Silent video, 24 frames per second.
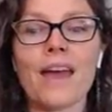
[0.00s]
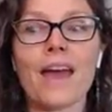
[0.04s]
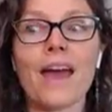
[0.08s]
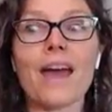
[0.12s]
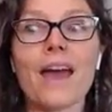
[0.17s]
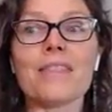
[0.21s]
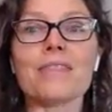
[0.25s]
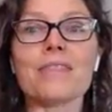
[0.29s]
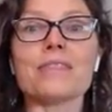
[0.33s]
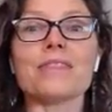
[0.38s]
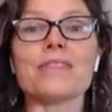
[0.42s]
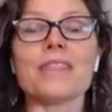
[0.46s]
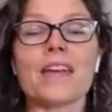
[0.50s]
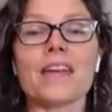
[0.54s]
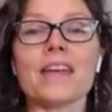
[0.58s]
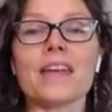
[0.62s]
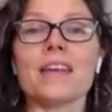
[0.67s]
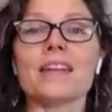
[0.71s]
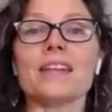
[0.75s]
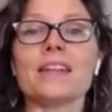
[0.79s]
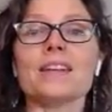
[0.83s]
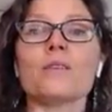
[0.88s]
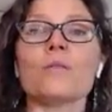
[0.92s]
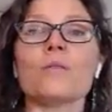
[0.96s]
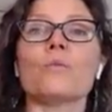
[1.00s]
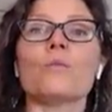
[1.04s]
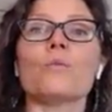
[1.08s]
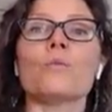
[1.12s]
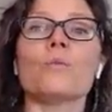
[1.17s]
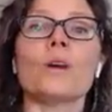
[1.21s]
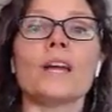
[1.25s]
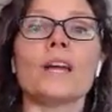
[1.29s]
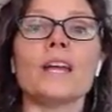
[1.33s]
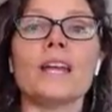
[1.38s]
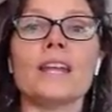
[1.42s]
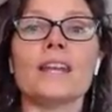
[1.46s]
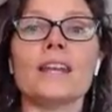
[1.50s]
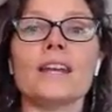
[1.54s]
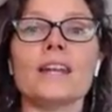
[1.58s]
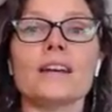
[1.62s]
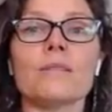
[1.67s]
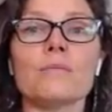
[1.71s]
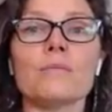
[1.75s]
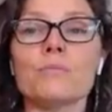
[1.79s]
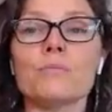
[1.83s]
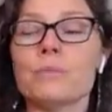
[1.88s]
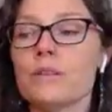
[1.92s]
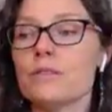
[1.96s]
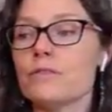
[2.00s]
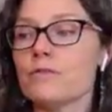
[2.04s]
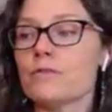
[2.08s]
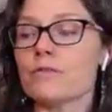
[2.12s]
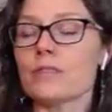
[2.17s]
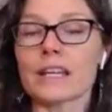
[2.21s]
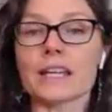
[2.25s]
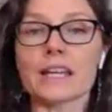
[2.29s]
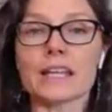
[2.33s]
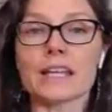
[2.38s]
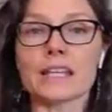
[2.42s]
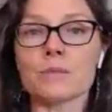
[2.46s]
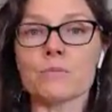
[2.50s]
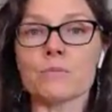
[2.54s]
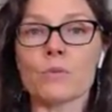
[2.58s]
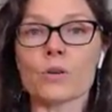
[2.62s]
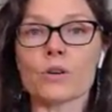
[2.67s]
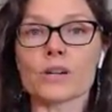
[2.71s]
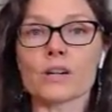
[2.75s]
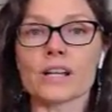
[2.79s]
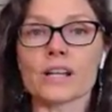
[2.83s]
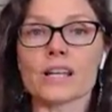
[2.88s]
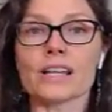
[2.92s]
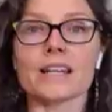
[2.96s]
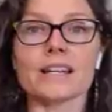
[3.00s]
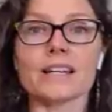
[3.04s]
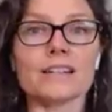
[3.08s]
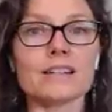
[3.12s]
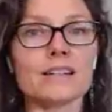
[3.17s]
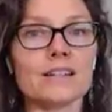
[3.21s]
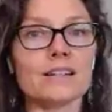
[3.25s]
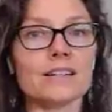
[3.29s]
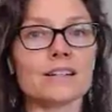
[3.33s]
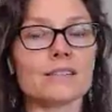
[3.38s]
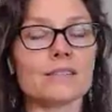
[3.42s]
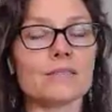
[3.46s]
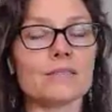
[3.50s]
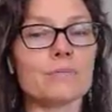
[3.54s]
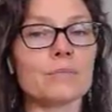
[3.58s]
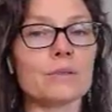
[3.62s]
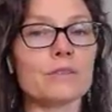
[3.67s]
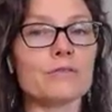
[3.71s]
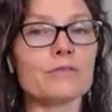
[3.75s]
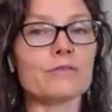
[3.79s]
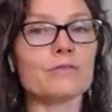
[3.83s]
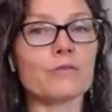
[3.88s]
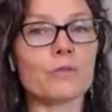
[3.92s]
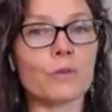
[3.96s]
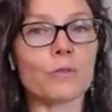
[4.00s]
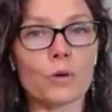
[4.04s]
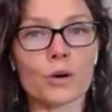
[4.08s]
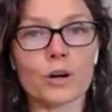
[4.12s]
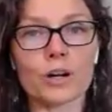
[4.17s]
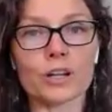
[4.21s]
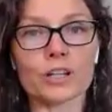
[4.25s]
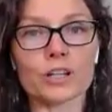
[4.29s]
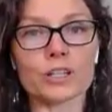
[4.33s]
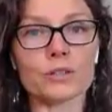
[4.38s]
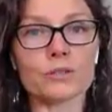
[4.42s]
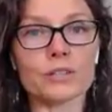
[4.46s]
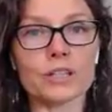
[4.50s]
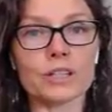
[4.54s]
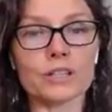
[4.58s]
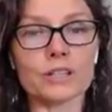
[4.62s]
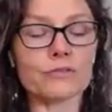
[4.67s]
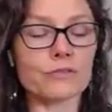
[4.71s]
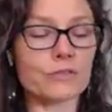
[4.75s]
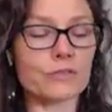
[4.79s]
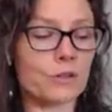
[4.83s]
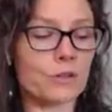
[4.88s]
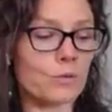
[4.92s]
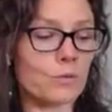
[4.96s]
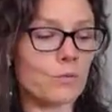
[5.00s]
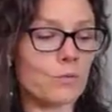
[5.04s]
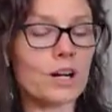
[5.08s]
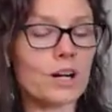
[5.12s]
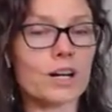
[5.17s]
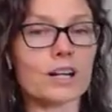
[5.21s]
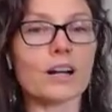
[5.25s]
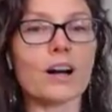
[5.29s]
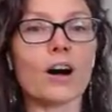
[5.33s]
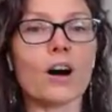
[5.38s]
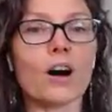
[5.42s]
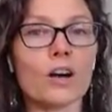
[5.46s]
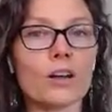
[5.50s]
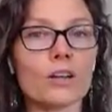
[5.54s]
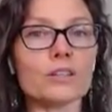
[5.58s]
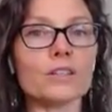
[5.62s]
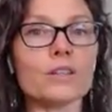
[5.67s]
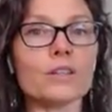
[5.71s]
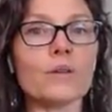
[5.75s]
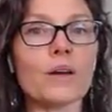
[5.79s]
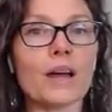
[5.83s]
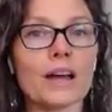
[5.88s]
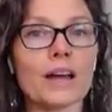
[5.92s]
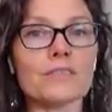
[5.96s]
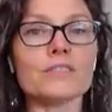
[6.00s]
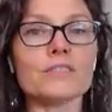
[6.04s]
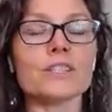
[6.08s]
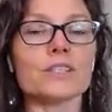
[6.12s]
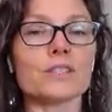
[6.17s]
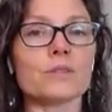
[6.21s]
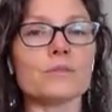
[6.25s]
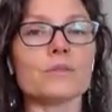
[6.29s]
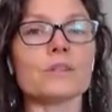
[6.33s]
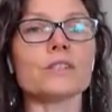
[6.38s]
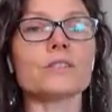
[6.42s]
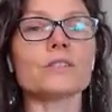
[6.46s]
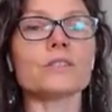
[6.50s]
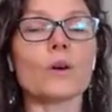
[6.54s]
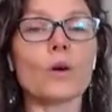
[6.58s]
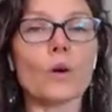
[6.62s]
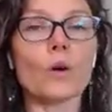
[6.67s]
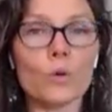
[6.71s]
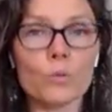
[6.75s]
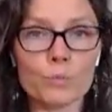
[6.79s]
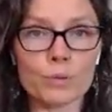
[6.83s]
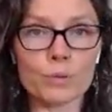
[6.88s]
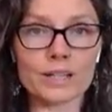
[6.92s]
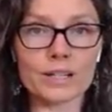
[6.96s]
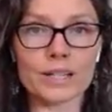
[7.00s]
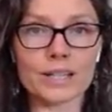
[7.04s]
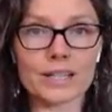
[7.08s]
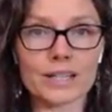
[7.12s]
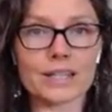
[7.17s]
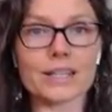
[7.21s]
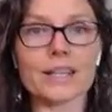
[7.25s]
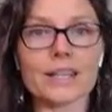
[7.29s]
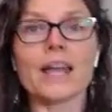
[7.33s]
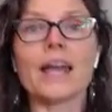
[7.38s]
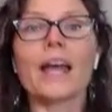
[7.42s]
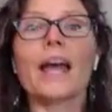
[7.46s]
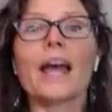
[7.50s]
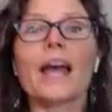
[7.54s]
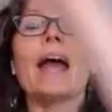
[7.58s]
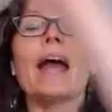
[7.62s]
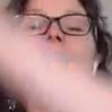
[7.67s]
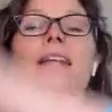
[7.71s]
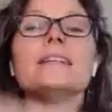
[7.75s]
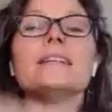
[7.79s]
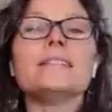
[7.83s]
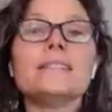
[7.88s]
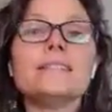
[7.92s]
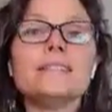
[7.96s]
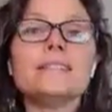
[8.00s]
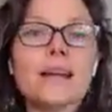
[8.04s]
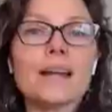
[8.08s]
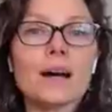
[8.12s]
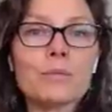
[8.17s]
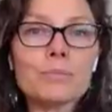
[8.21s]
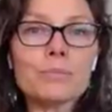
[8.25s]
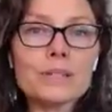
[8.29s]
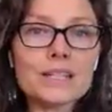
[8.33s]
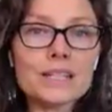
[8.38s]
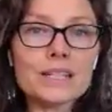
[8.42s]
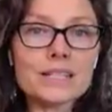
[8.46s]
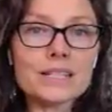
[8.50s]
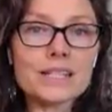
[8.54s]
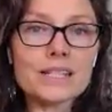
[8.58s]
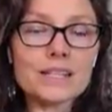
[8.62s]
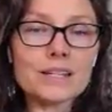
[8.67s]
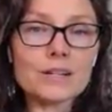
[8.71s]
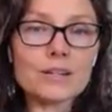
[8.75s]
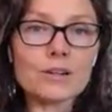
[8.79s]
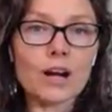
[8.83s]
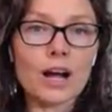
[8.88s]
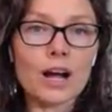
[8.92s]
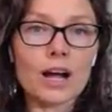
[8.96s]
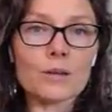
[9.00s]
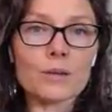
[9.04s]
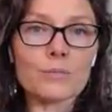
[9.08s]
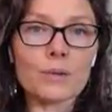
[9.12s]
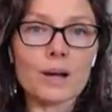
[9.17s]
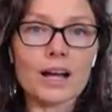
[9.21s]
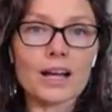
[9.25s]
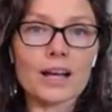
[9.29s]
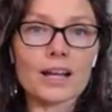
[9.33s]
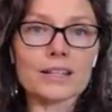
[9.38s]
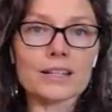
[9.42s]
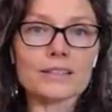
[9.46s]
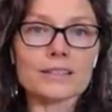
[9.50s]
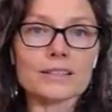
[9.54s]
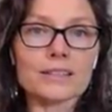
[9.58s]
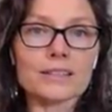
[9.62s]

And then like in the morning, before you leave for work, all you have to do is open it and dump it into the crock pot